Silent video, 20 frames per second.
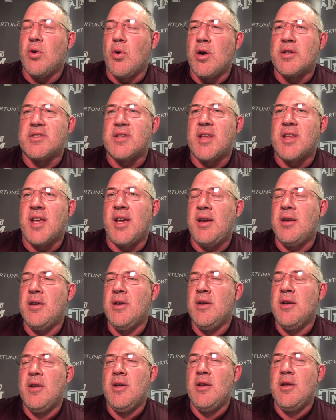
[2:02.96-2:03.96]
were Oregon
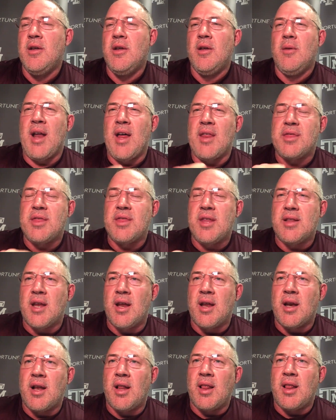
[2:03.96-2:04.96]
State, but I
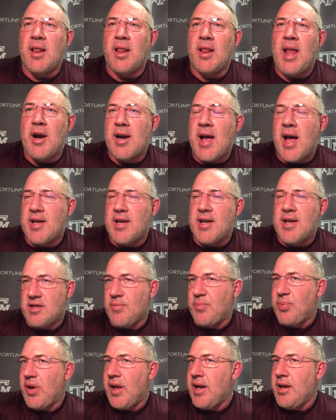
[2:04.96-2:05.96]
think that it allowed our
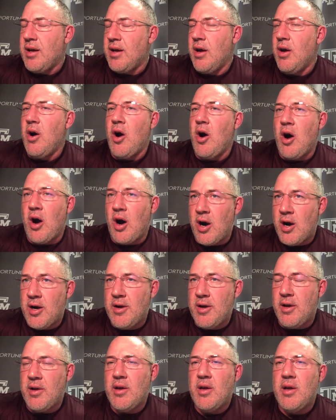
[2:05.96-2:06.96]
guys to play
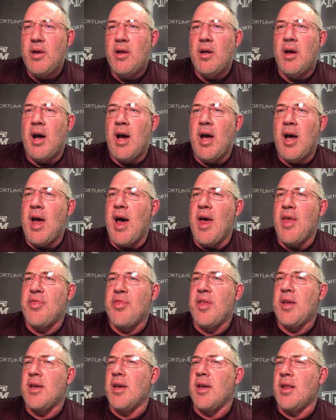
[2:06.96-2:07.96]
hard.
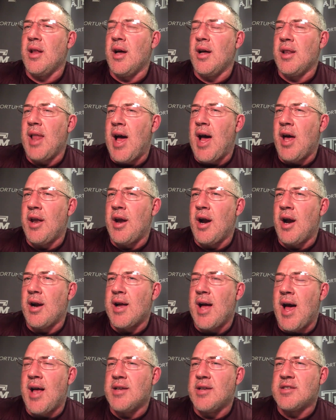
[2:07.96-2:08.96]
I think it allowed
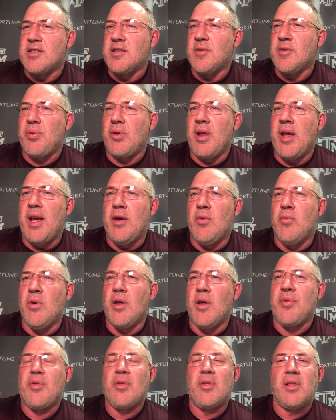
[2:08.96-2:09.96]
our guys to
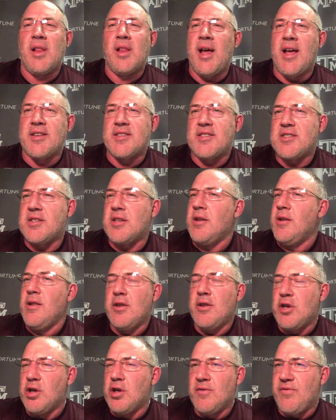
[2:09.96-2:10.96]
play with
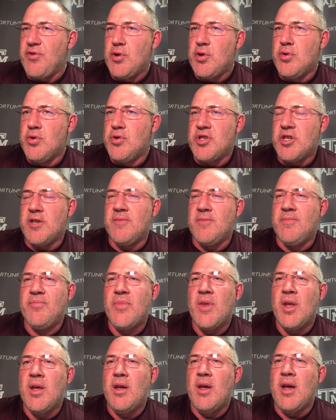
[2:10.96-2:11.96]
less
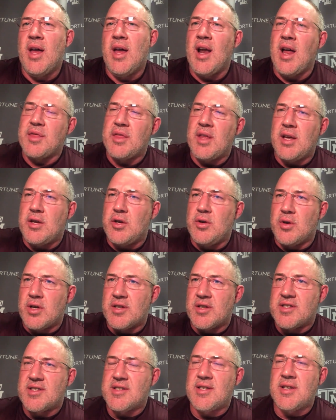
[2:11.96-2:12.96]
confusion, and I think you
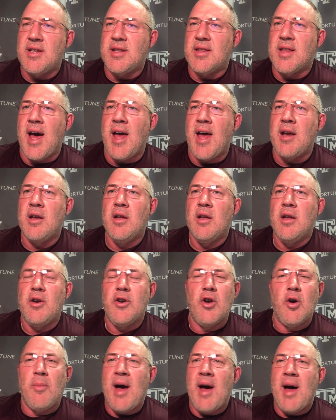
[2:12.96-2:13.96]
could see that
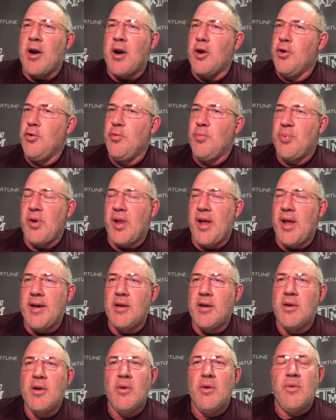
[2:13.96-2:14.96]
no matter who
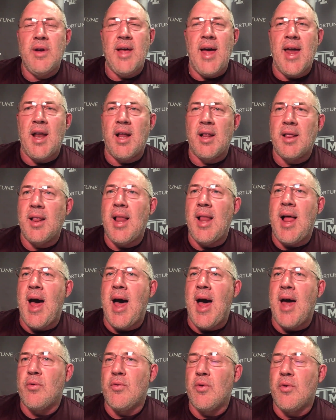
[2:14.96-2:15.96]
played. We had a
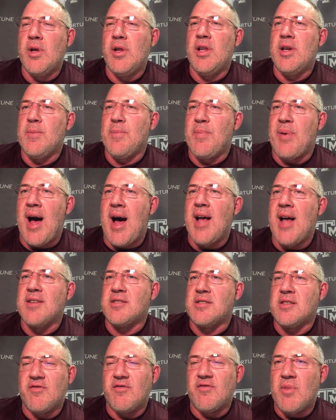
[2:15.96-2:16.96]
lot of really
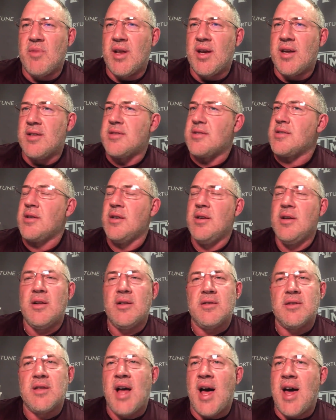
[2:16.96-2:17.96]
positive minutes,
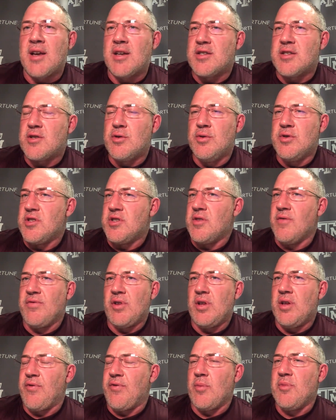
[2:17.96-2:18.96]
not
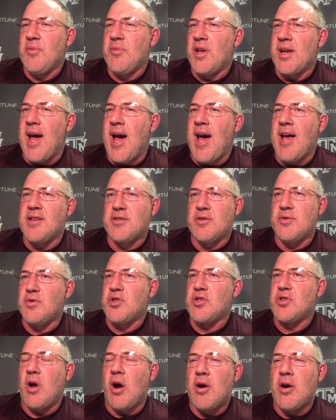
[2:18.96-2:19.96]
exclusively from the guys who
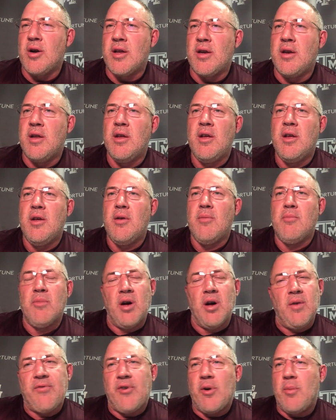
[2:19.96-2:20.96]
started,
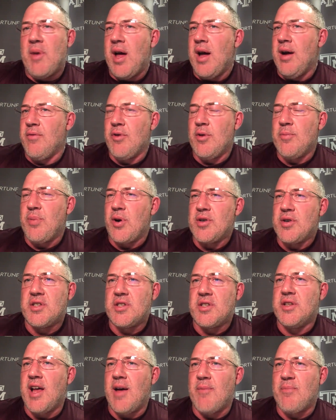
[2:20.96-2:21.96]
but from every
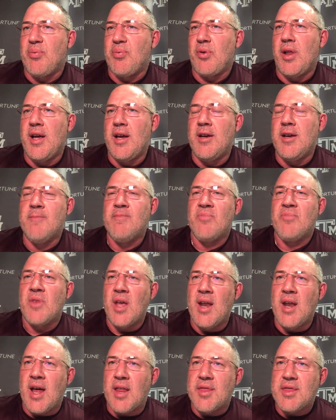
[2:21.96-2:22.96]
person that played.
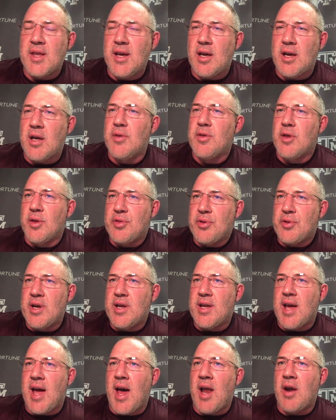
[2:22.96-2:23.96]
And I think the 3
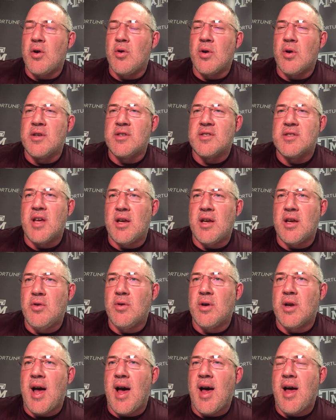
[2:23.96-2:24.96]
categories that
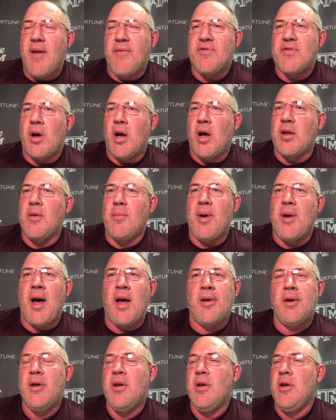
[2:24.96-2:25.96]
you and I have talked
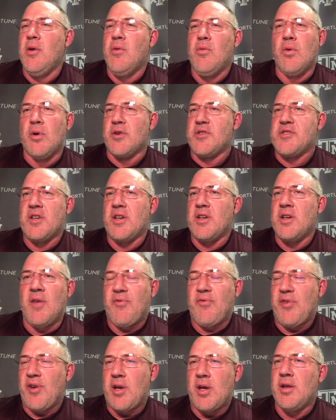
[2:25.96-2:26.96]
about were
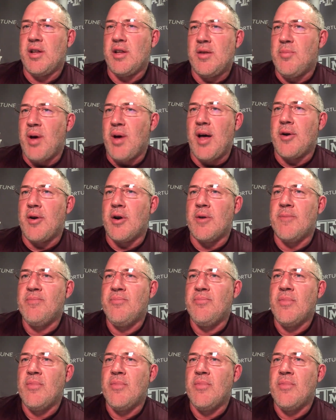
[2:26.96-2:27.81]
significantly better.